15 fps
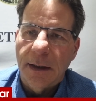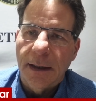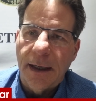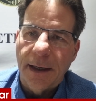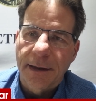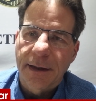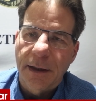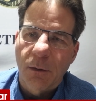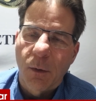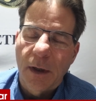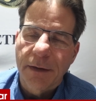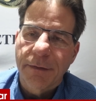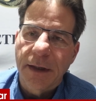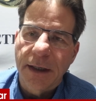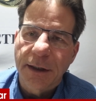And I think one
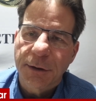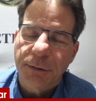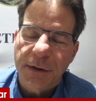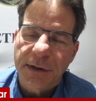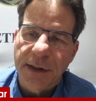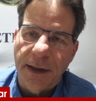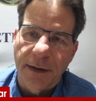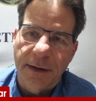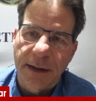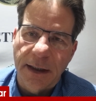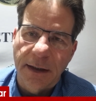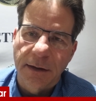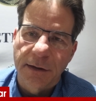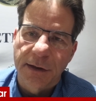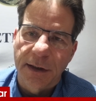of the interesting
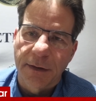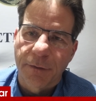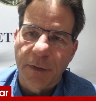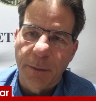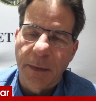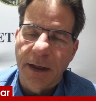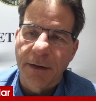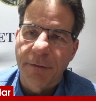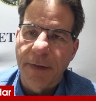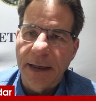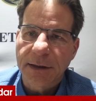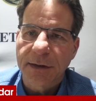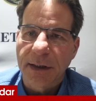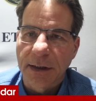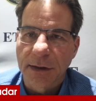things from the
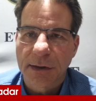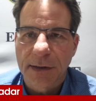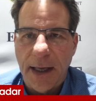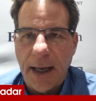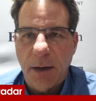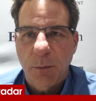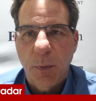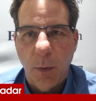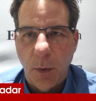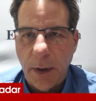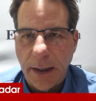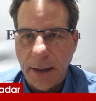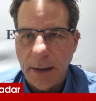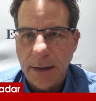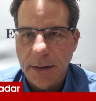investing
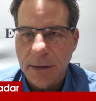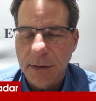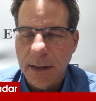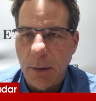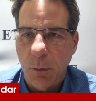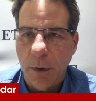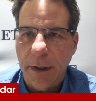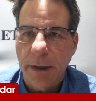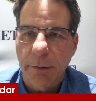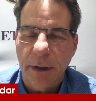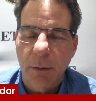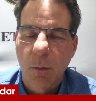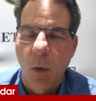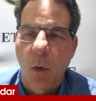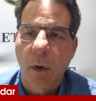standpoint is that we're
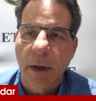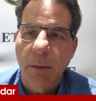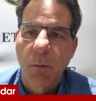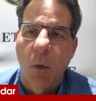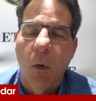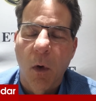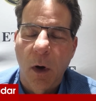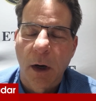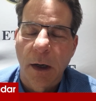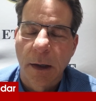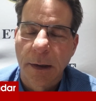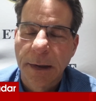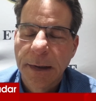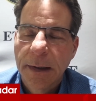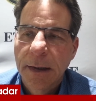hearing more and more